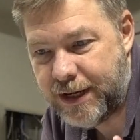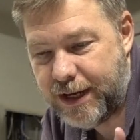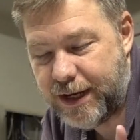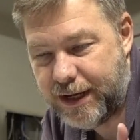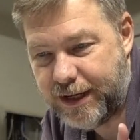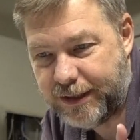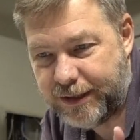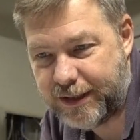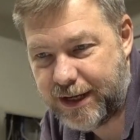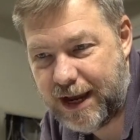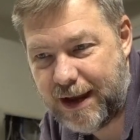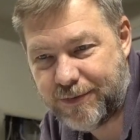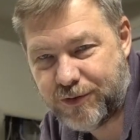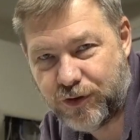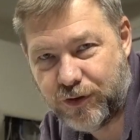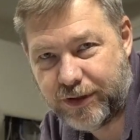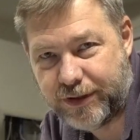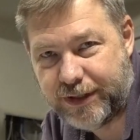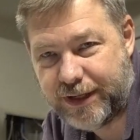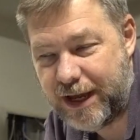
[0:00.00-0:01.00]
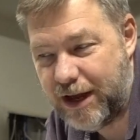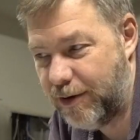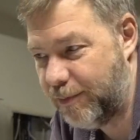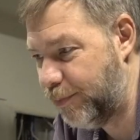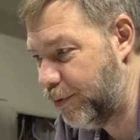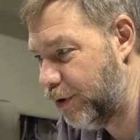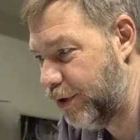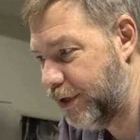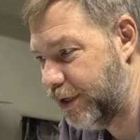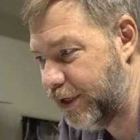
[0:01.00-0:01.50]
and capturing the
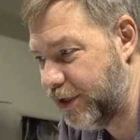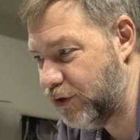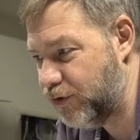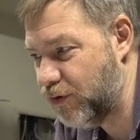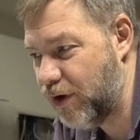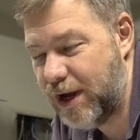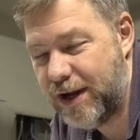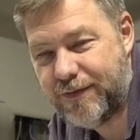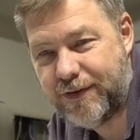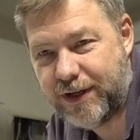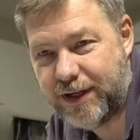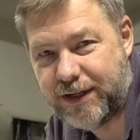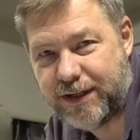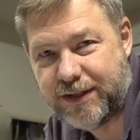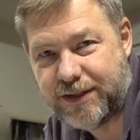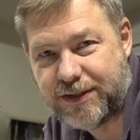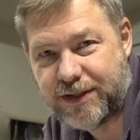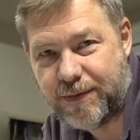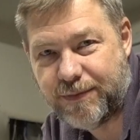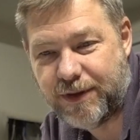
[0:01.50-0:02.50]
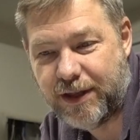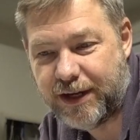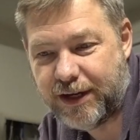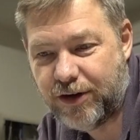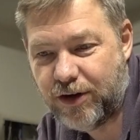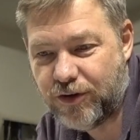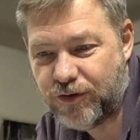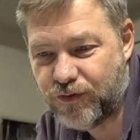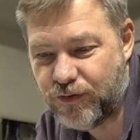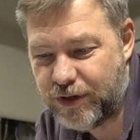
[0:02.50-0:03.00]
output and driving it into something like an
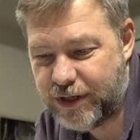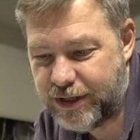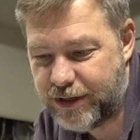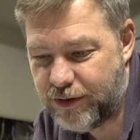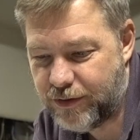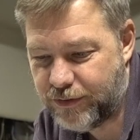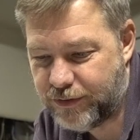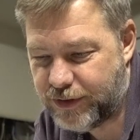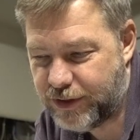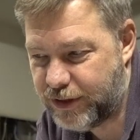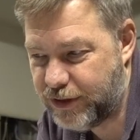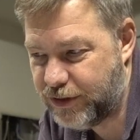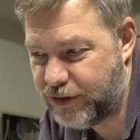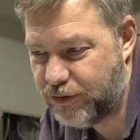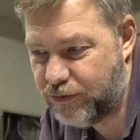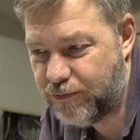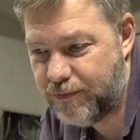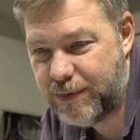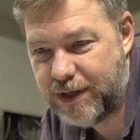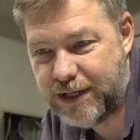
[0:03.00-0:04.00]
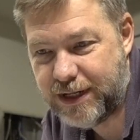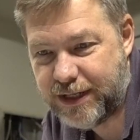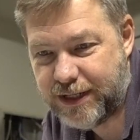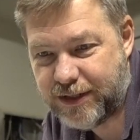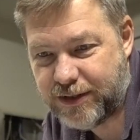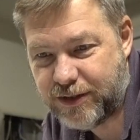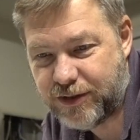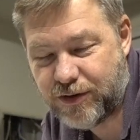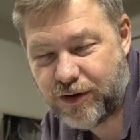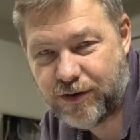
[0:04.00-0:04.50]
Arduino to do MIDI
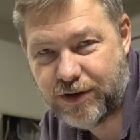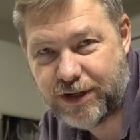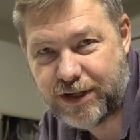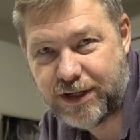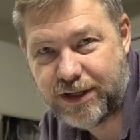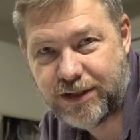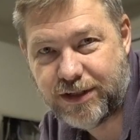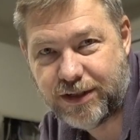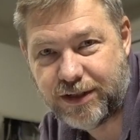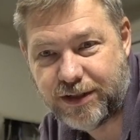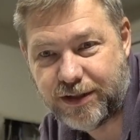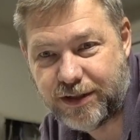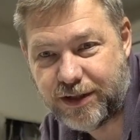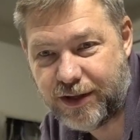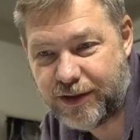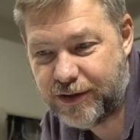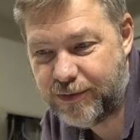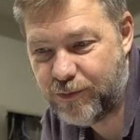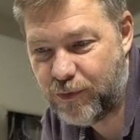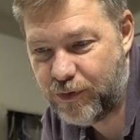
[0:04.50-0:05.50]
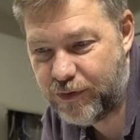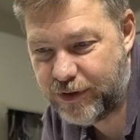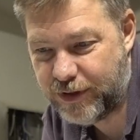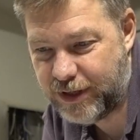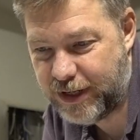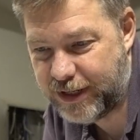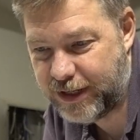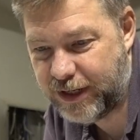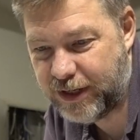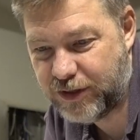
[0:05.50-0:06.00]
to turn it into nothing more than
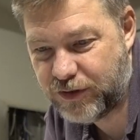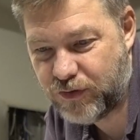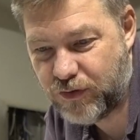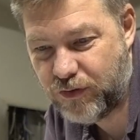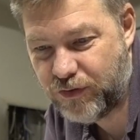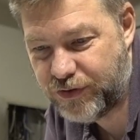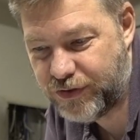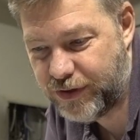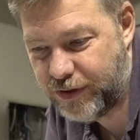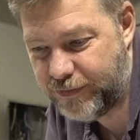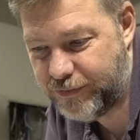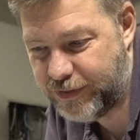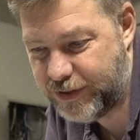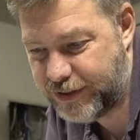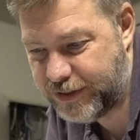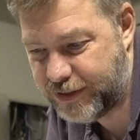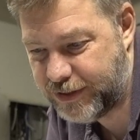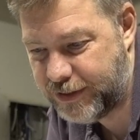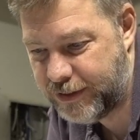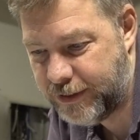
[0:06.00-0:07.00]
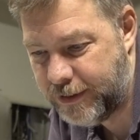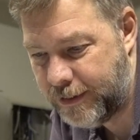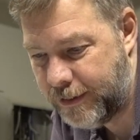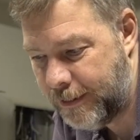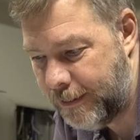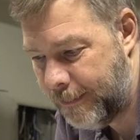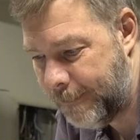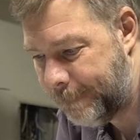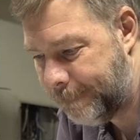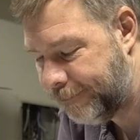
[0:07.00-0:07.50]
like a control surface.
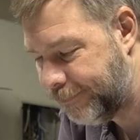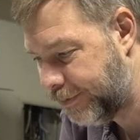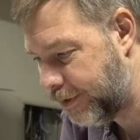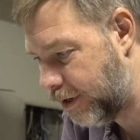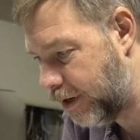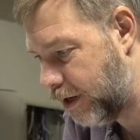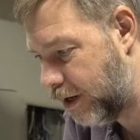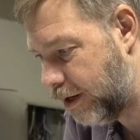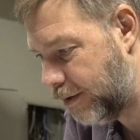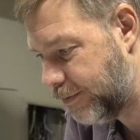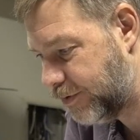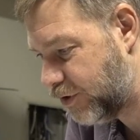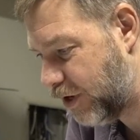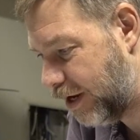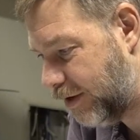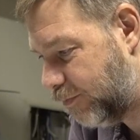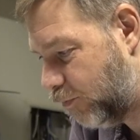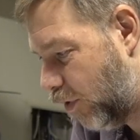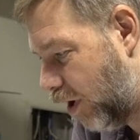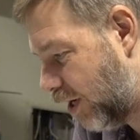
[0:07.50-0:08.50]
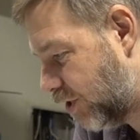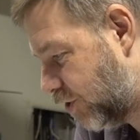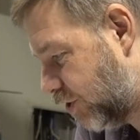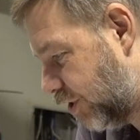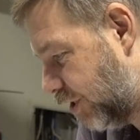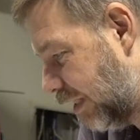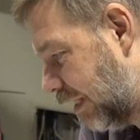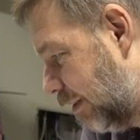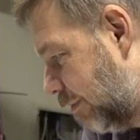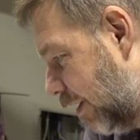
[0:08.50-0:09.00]
So I'd
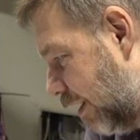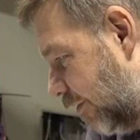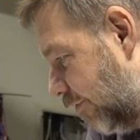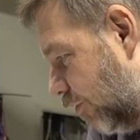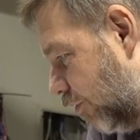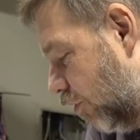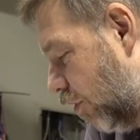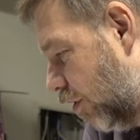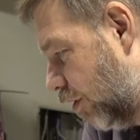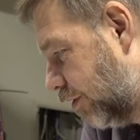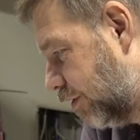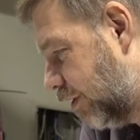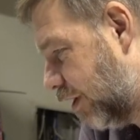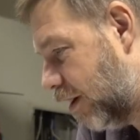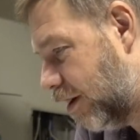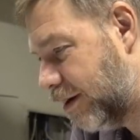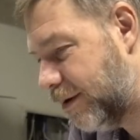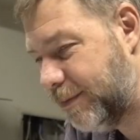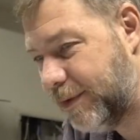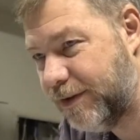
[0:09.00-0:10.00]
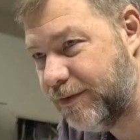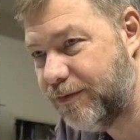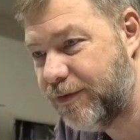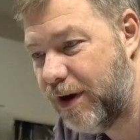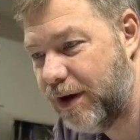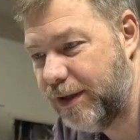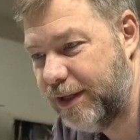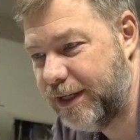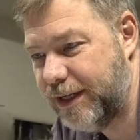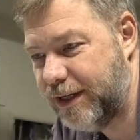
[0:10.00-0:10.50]
watched eBay for a long time, and
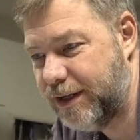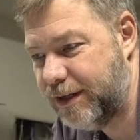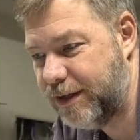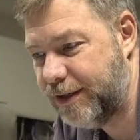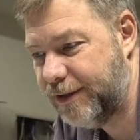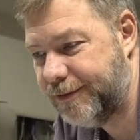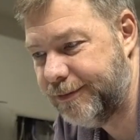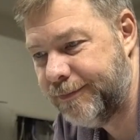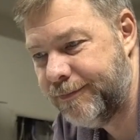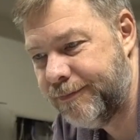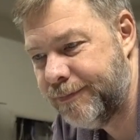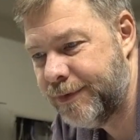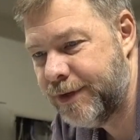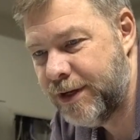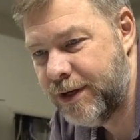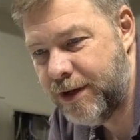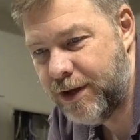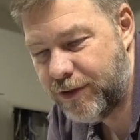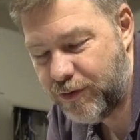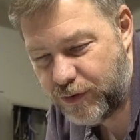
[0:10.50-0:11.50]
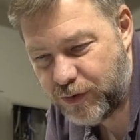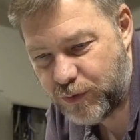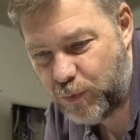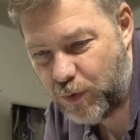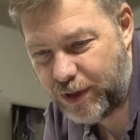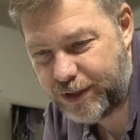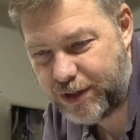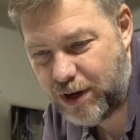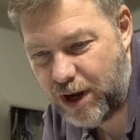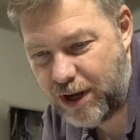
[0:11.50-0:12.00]
finally there was
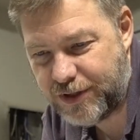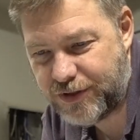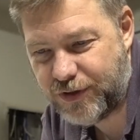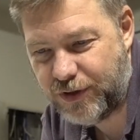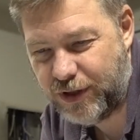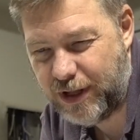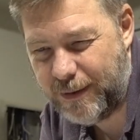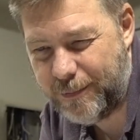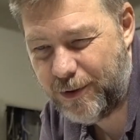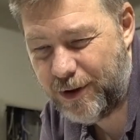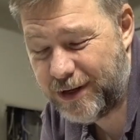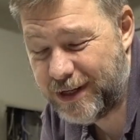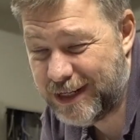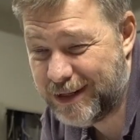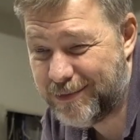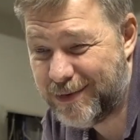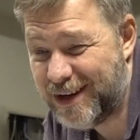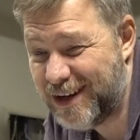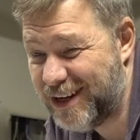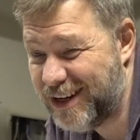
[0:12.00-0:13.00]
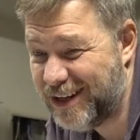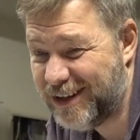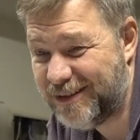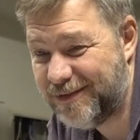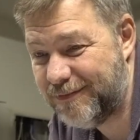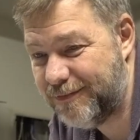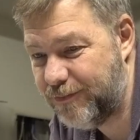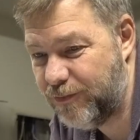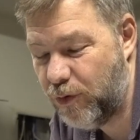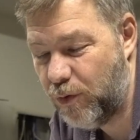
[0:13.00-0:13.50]
one console up on eBay
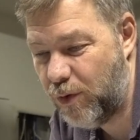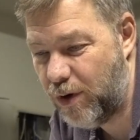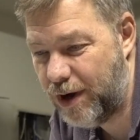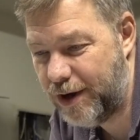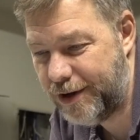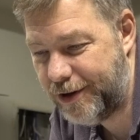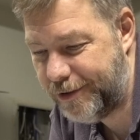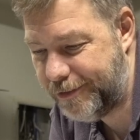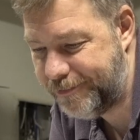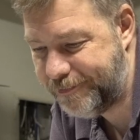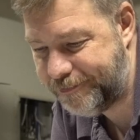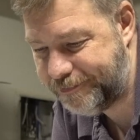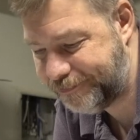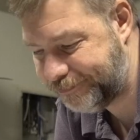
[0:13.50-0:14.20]
for a while,